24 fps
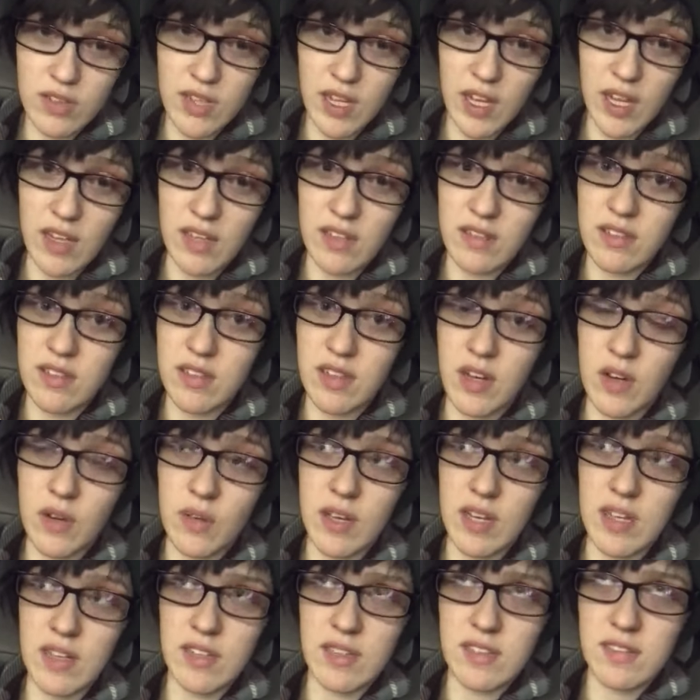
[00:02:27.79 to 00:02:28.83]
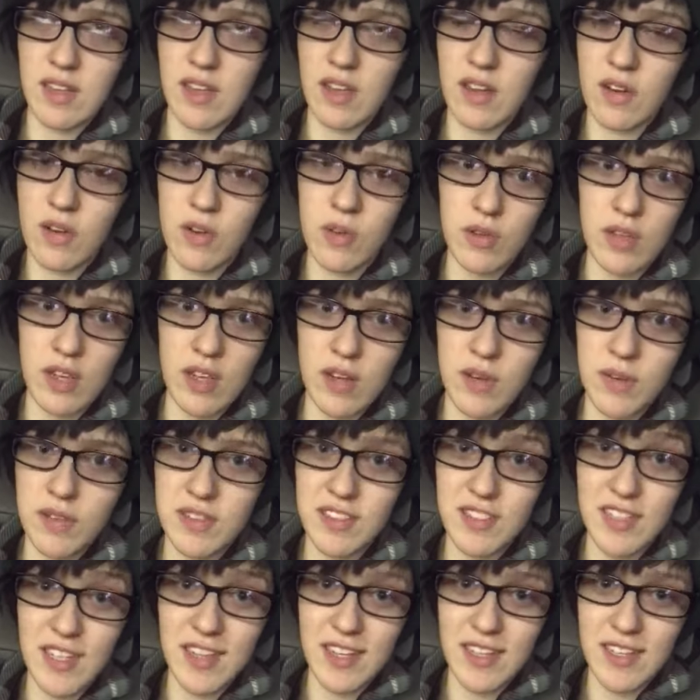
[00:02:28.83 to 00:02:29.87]
They, you know, I say, oh, they always
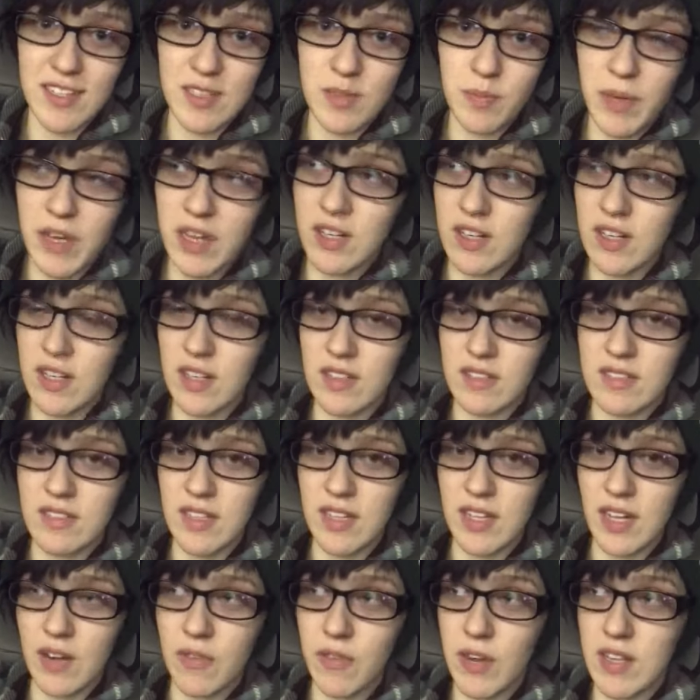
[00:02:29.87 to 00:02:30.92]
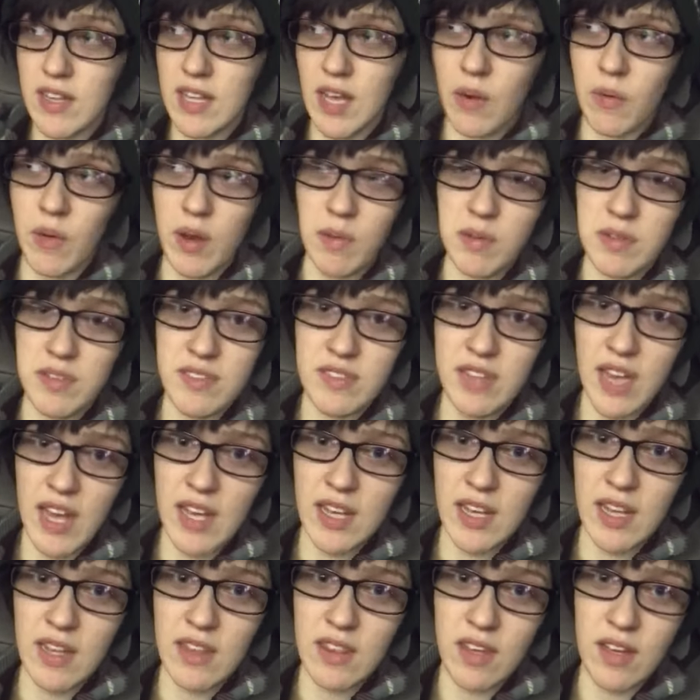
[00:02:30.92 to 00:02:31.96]
say it gets better, and it's like I read that when I was sad,
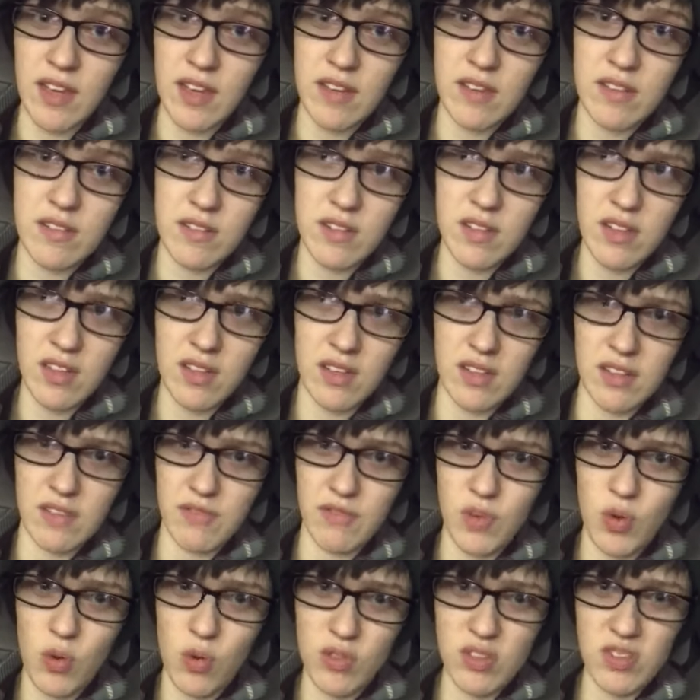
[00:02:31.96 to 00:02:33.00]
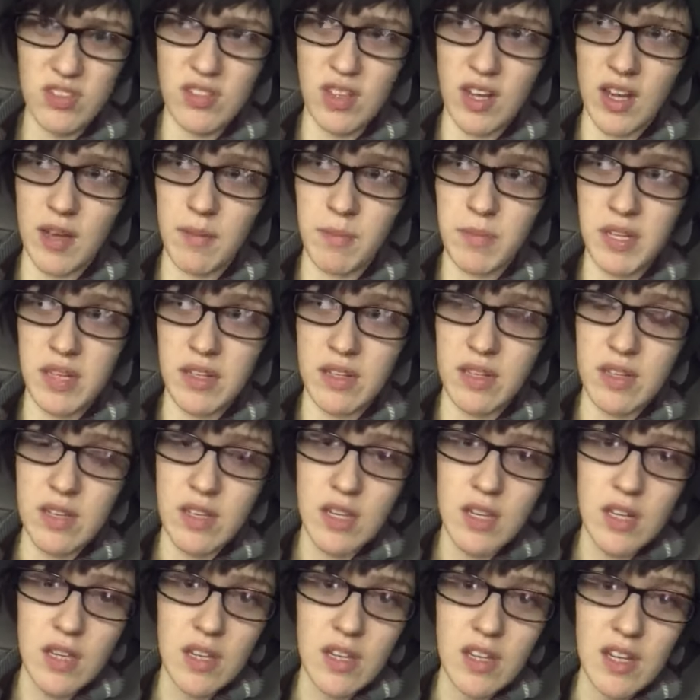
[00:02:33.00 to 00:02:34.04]
and I thought, oh, of course not. But
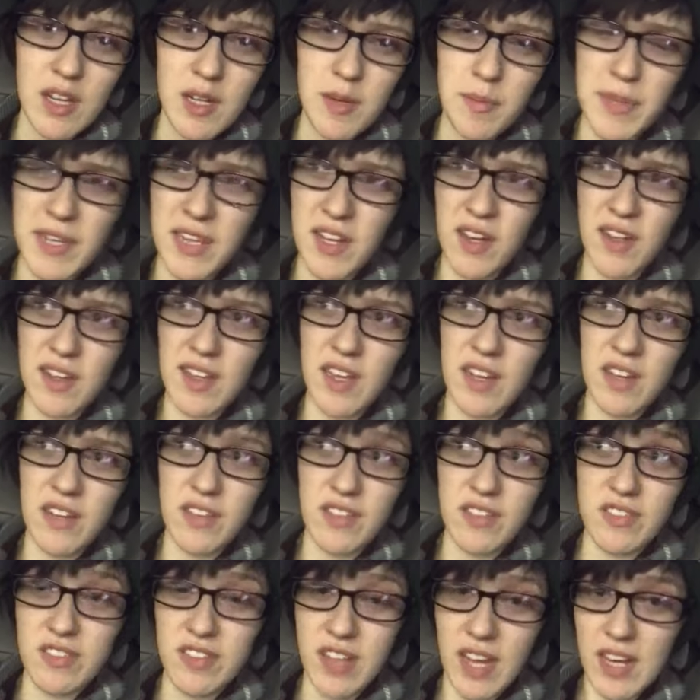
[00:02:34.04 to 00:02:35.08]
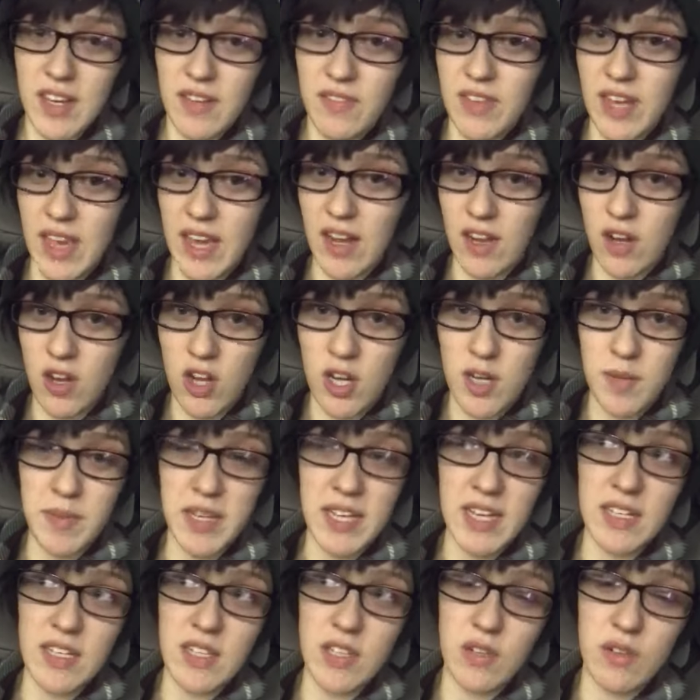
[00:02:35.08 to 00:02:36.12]
being on the other side of that
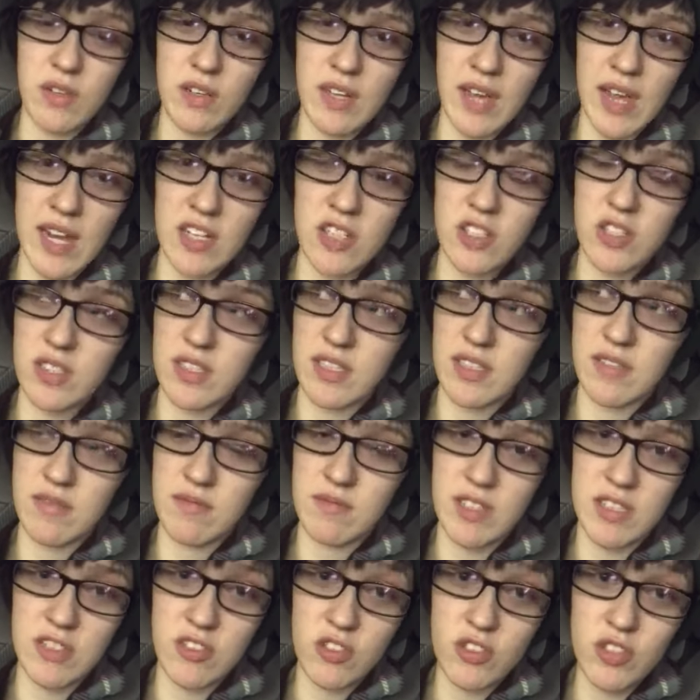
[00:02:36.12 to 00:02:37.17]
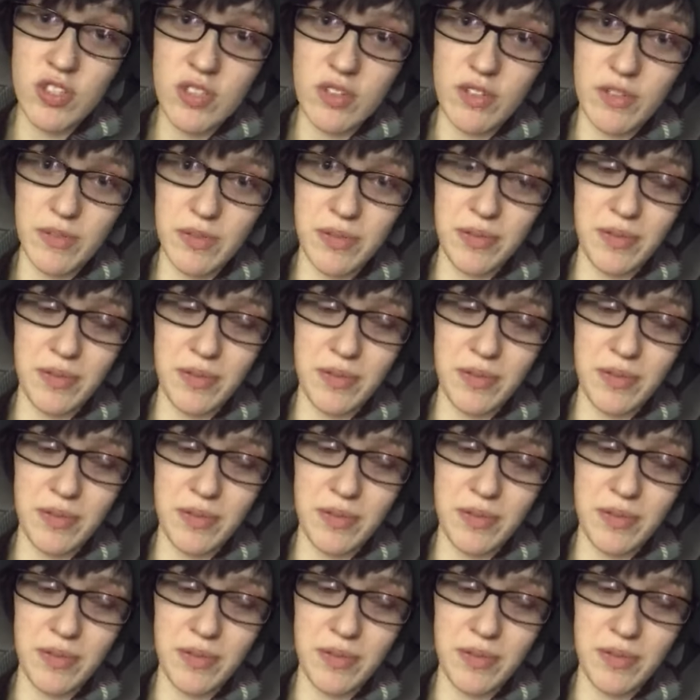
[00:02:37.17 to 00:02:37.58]
comment, you could actually, it's true.